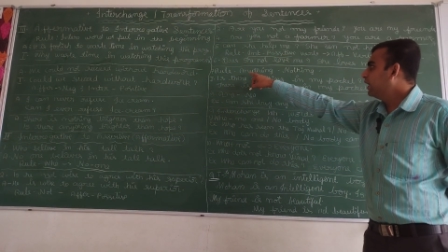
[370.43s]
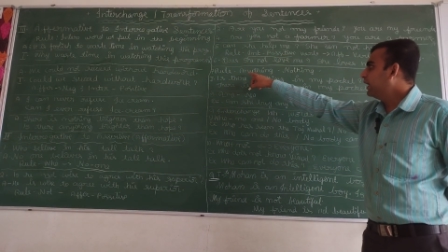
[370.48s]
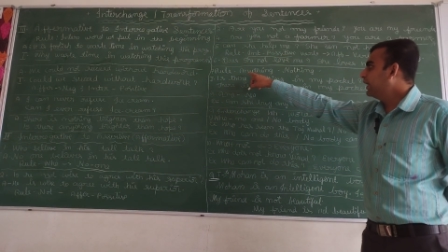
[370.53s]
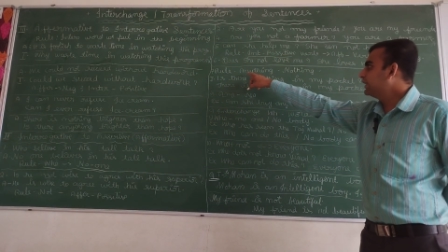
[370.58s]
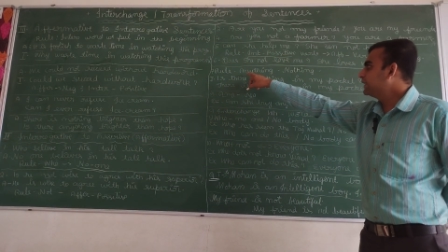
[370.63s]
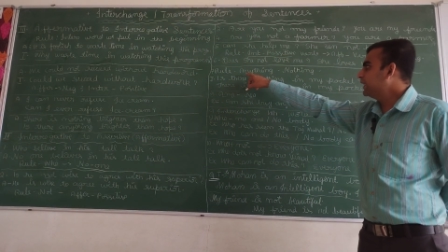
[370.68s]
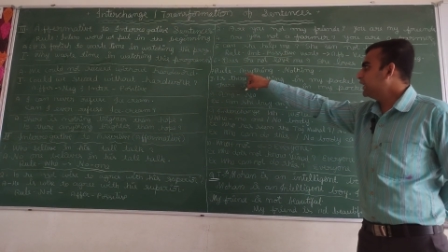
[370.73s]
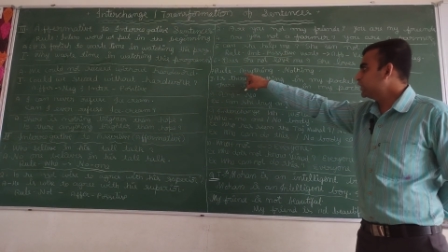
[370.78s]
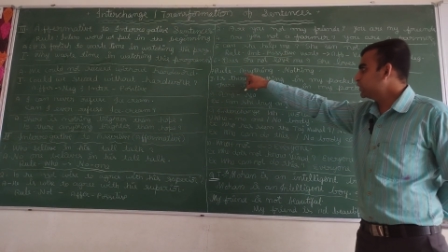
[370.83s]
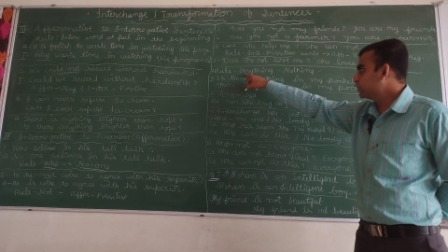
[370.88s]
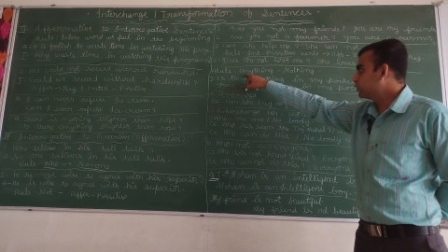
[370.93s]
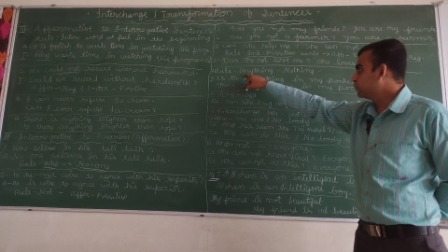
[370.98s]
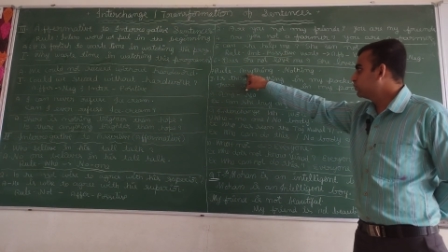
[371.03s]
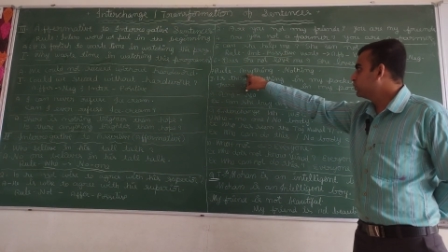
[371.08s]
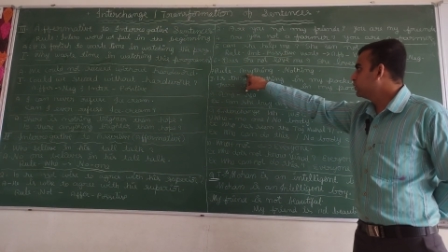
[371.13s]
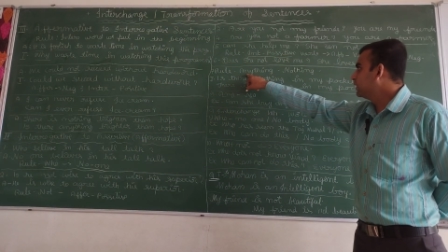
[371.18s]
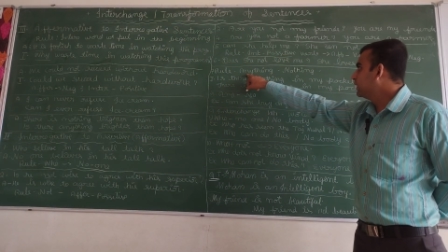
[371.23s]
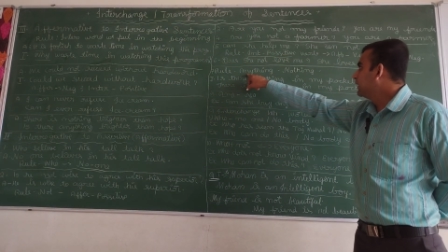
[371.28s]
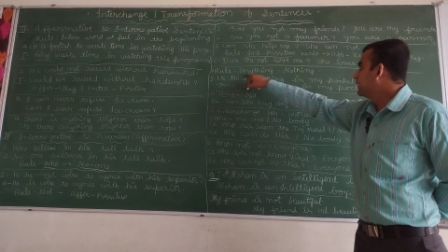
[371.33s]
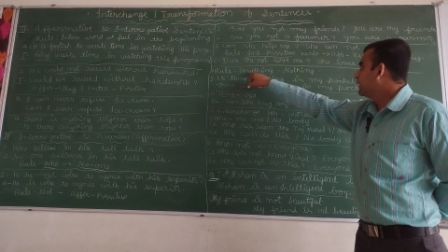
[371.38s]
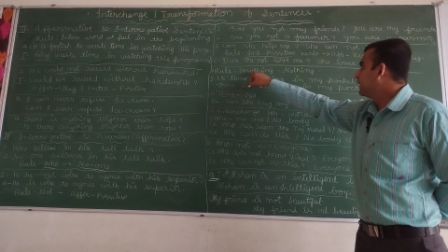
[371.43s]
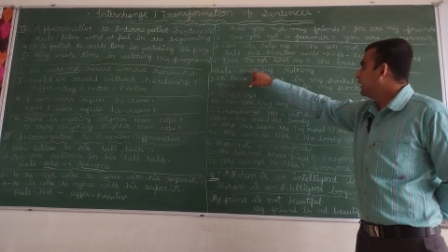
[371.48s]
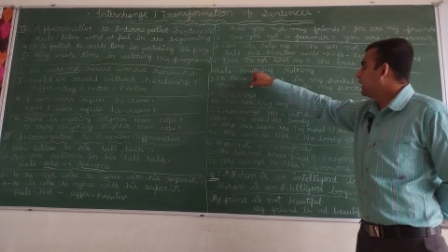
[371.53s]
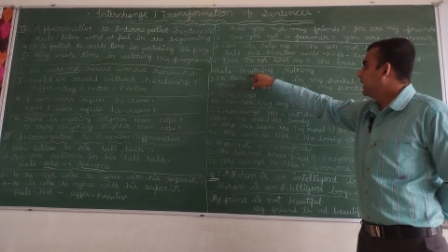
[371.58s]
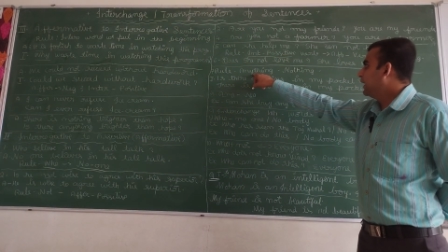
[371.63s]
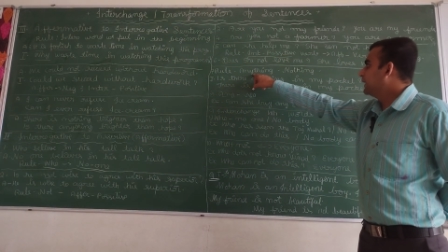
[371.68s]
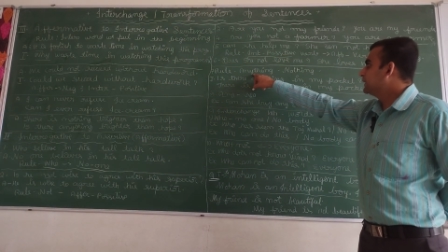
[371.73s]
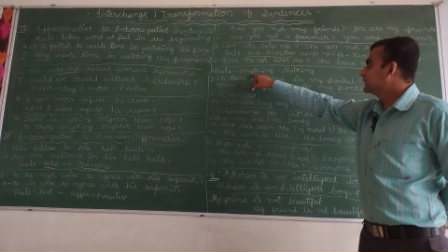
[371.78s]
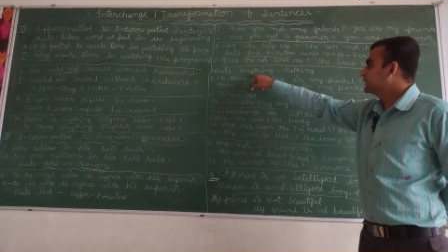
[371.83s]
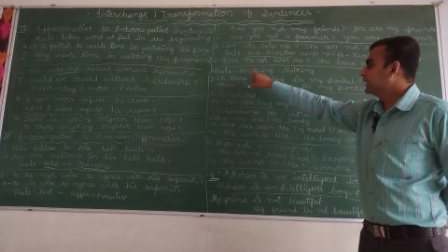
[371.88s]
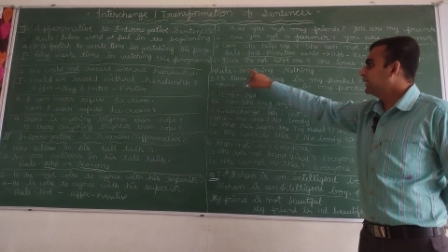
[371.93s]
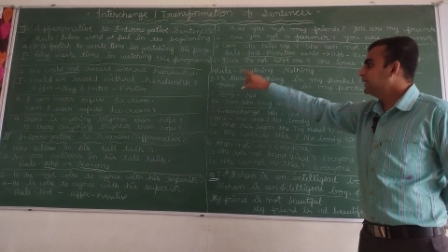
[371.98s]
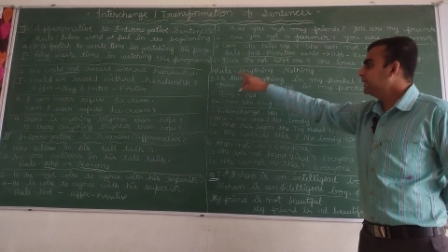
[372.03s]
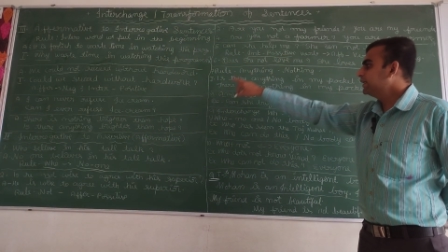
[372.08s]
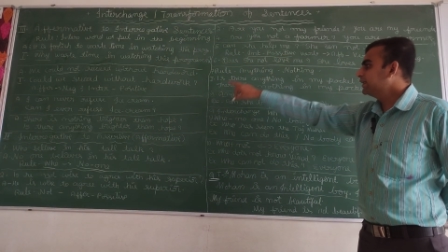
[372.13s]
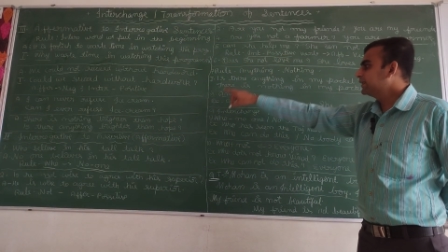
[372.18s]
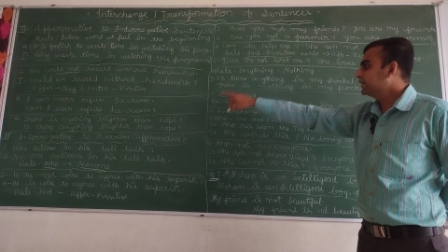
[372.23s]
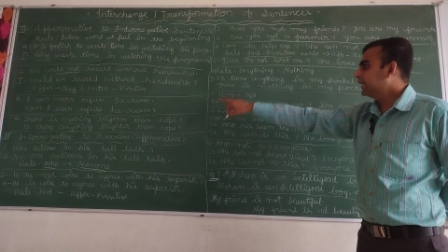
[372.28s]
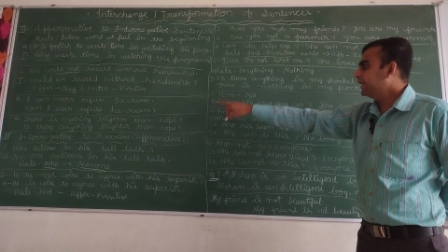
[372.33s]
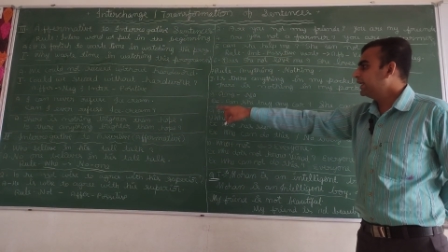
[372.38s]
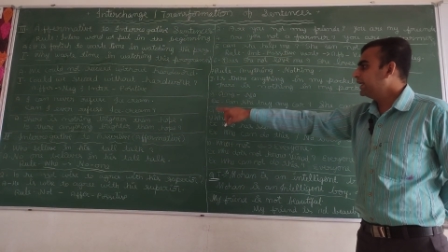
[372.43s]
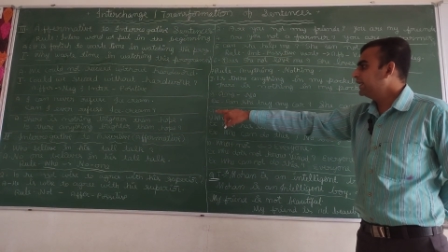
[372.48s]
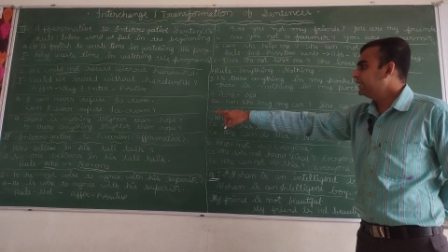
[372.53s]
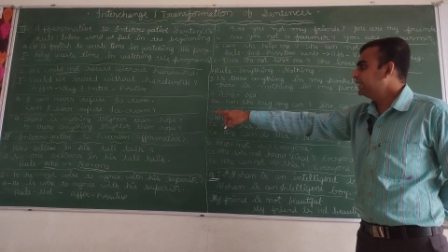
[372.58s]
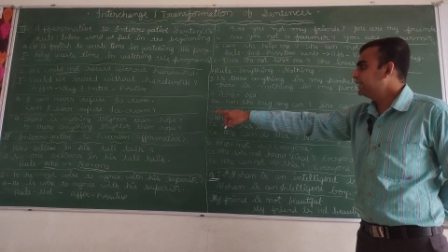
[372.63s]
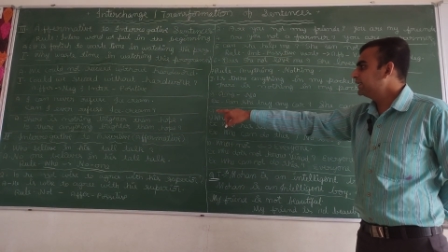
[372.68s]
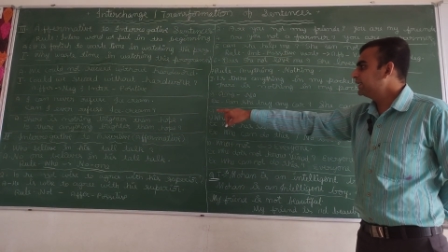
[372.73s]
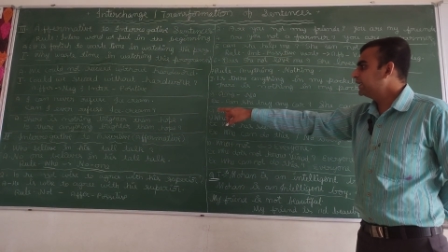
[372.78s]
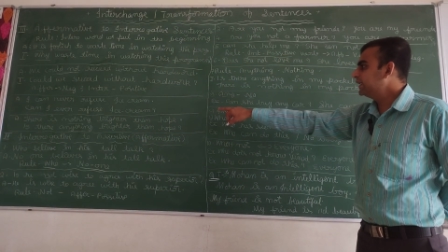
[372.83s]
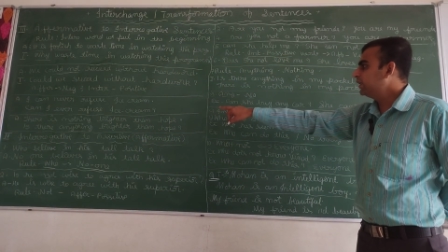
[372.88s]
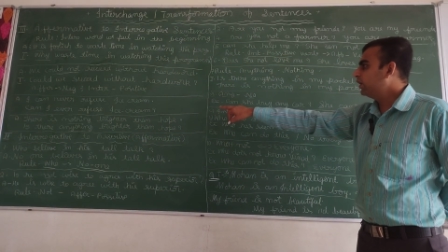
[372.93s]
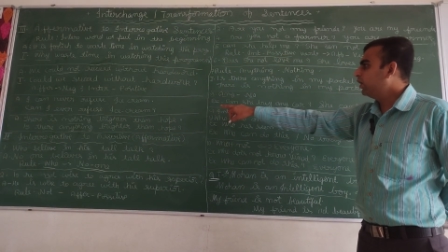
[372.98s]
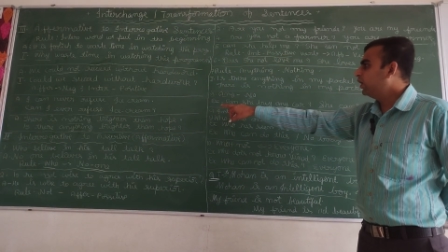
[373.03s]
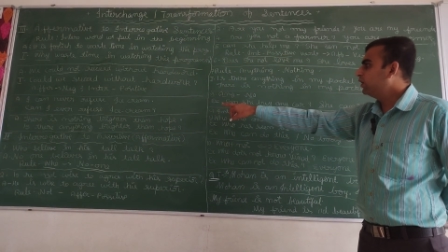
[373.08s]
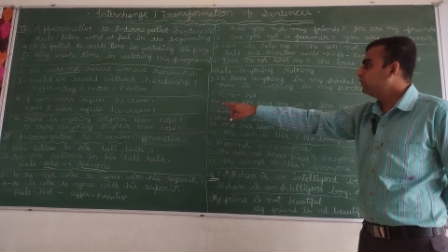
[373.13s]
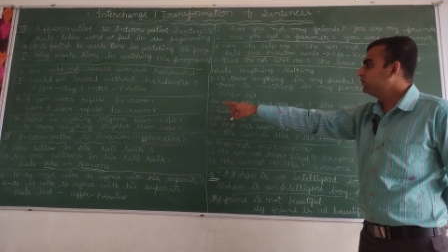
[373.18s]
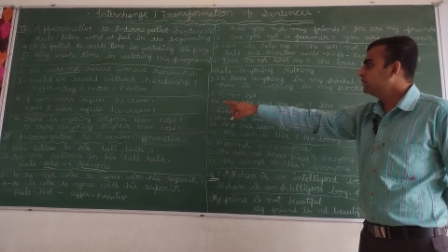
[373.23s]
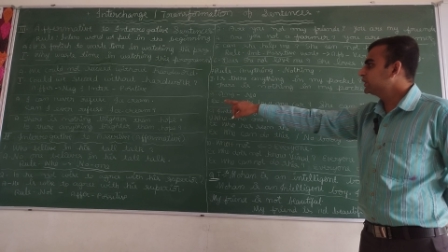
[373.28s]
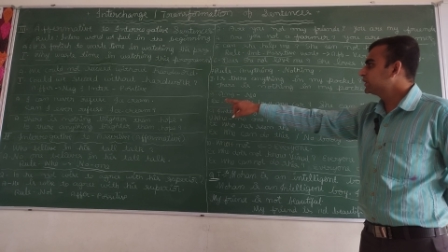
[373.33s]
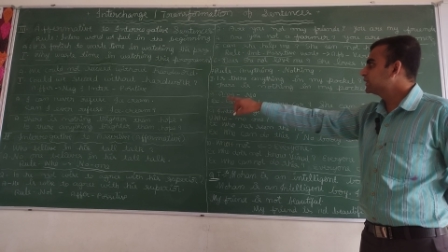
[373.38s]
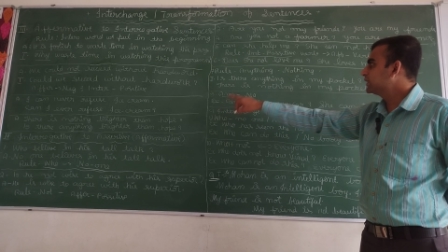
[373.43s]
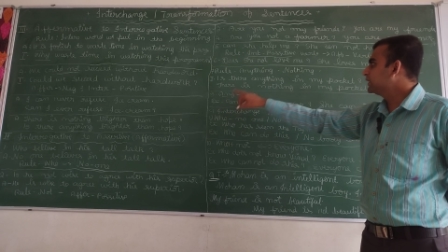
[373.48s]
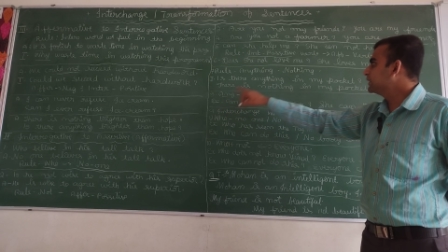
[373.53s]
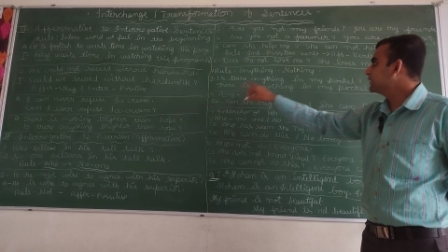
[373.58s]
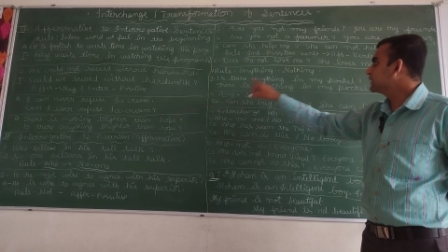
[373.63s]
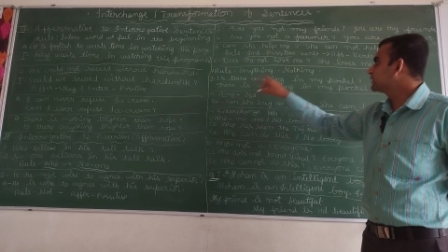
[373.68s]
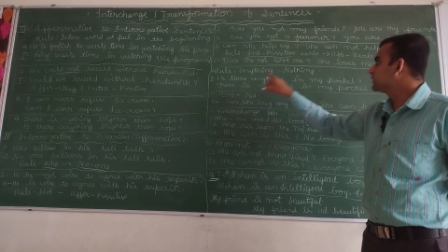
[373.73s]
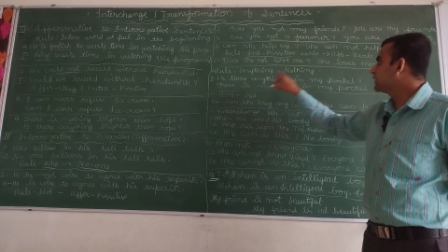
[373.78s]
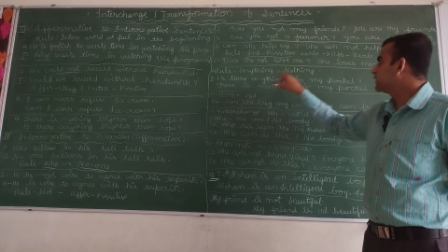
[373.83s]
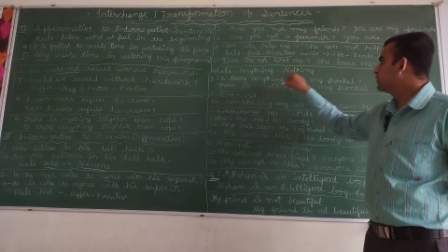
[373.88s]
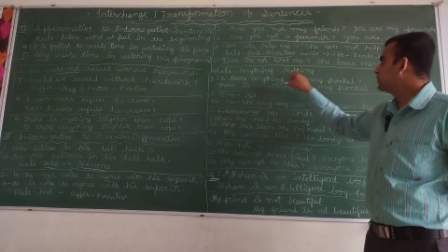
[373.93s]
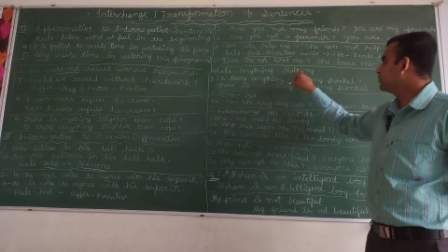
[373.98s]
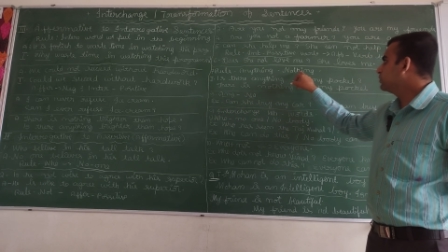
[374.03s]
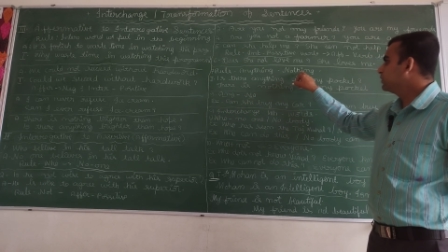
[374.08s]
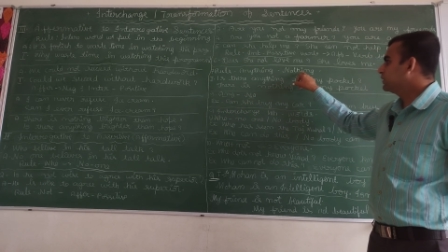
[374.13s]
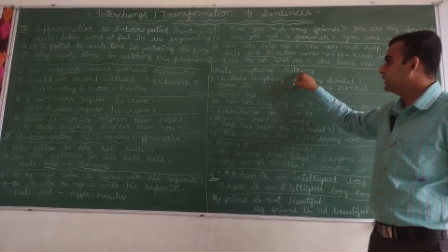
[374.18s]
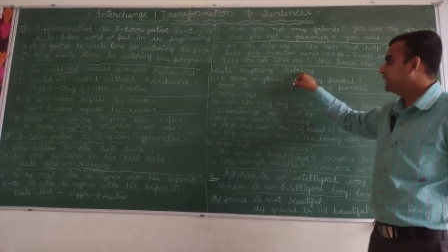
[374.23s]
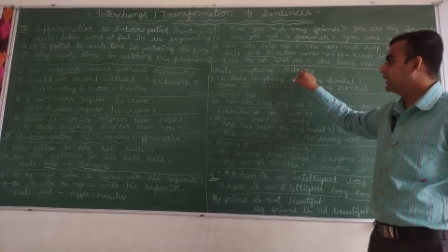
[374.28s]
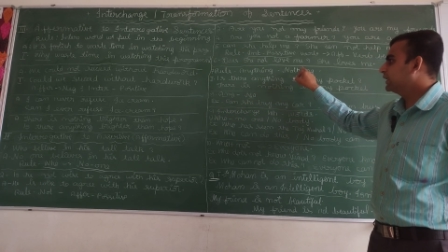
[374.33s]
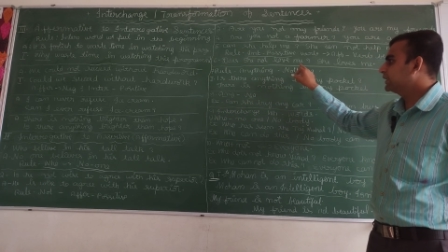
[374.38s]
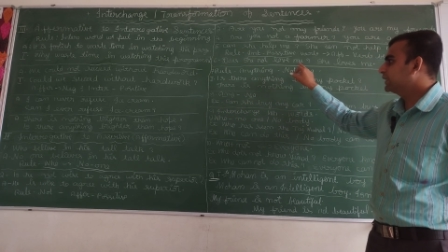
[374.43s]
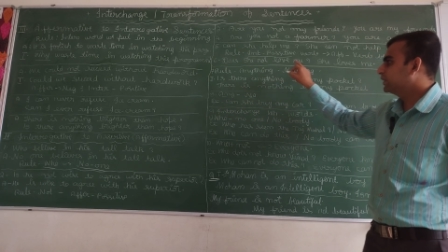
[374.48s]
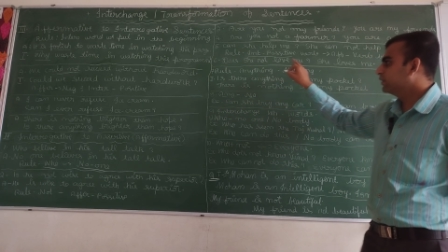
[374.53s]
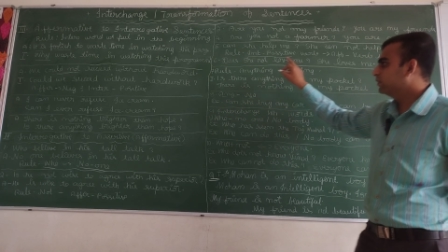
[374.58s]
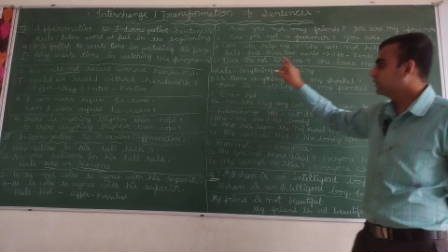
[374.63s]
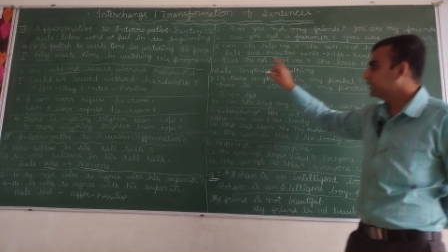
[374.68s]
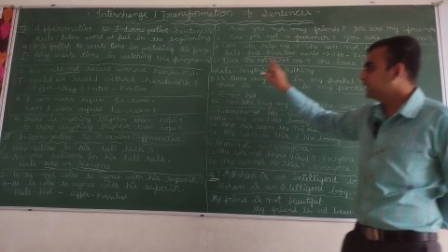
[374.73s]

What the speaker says: Next rule, I said the anything always changes into nothing.